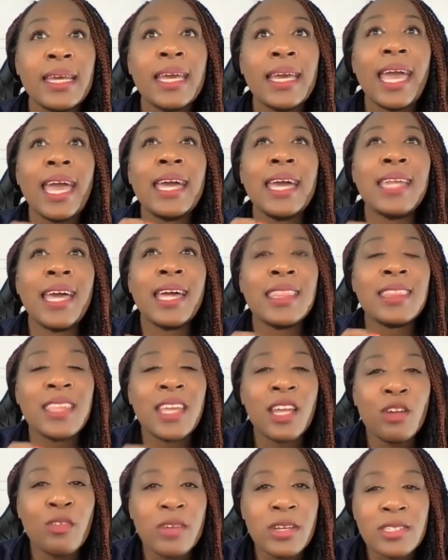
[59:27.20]
And that
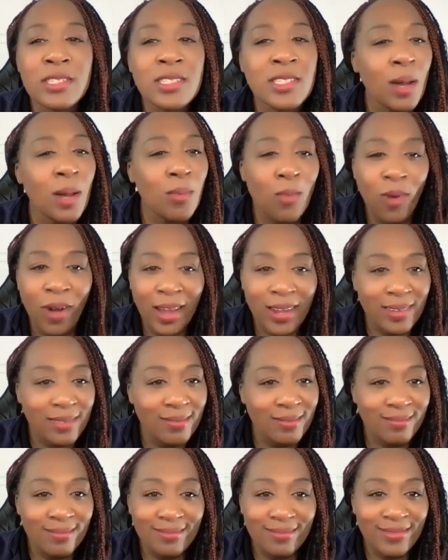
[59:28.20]
there is someone,
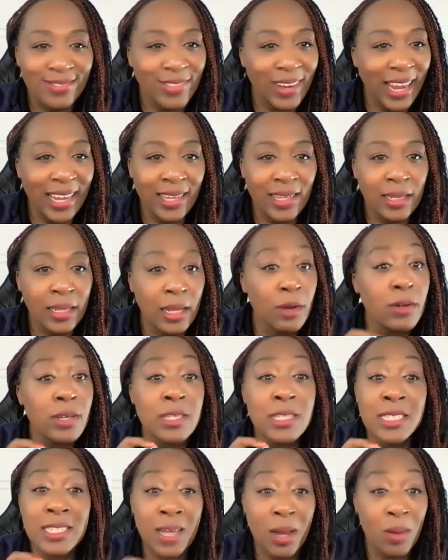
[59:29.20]
right? There
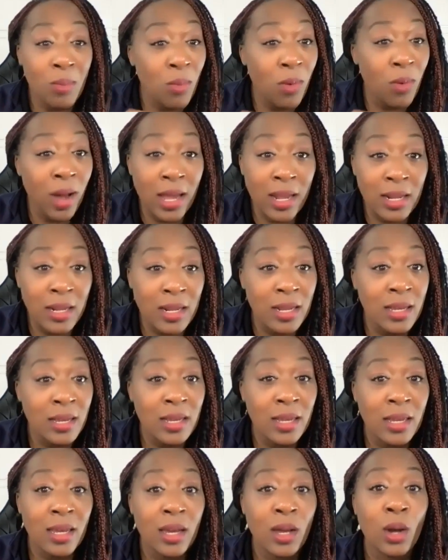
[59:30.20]
is someone
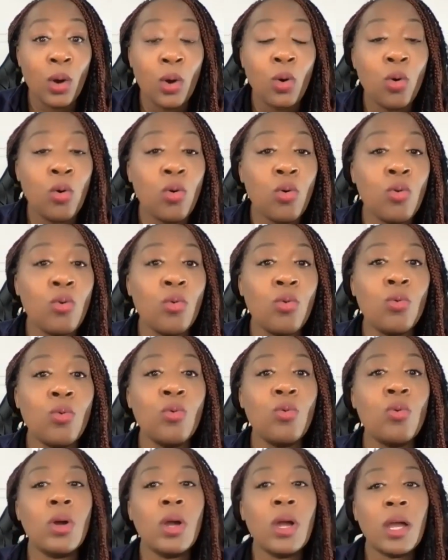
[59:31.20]
who
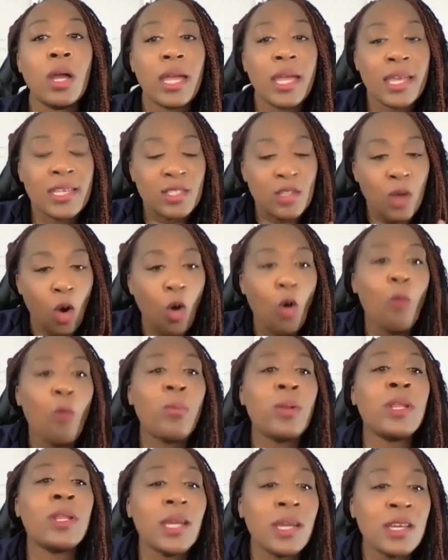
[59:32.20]
is
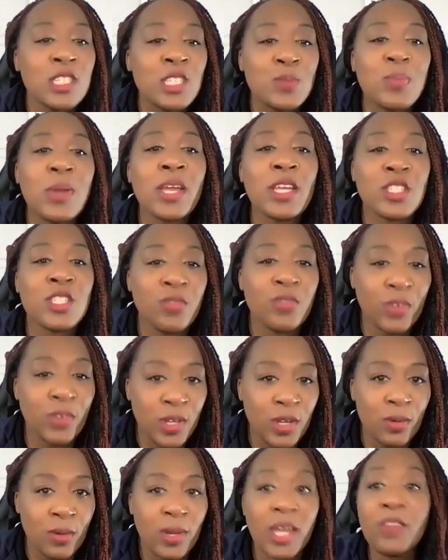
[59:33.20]
opening a space for
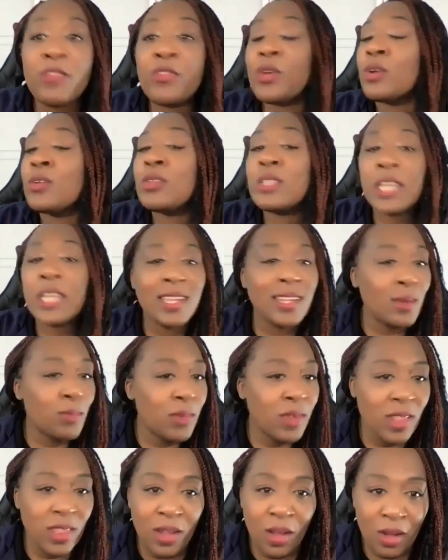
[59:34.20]
you, if you're dealing
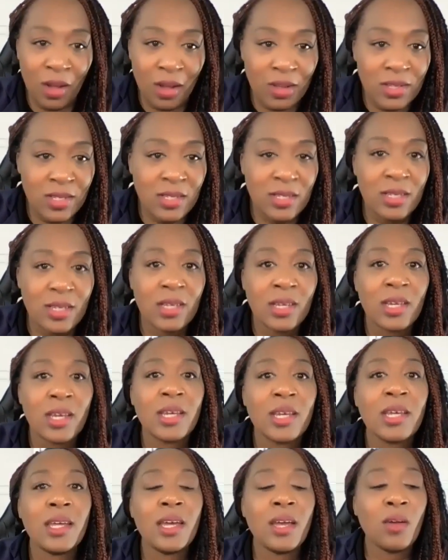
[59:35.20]
with loss,
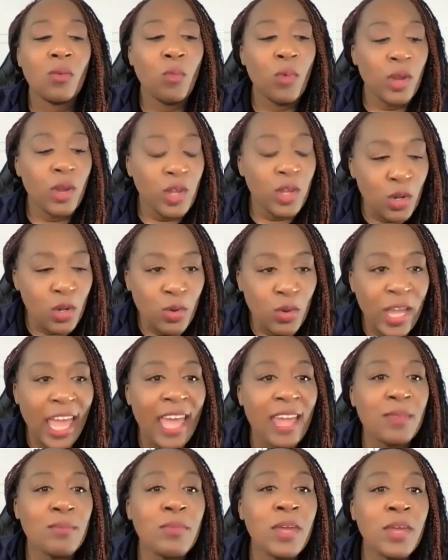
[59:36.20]
where you
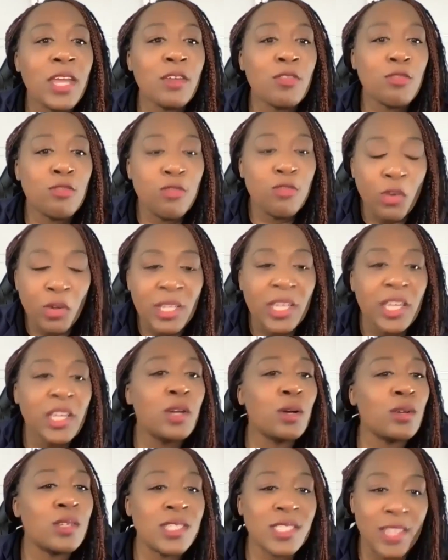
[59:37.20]
can be fully
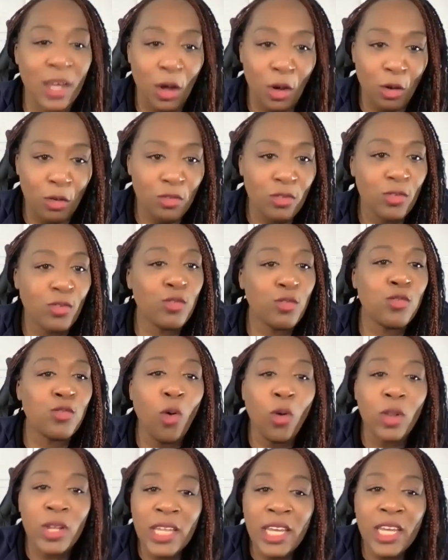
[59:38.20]
yourself,
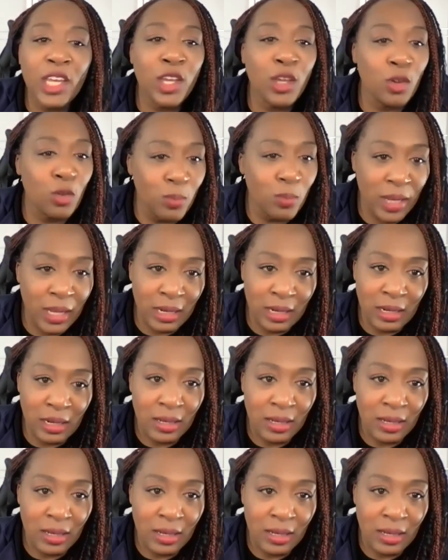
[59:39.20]
fully human,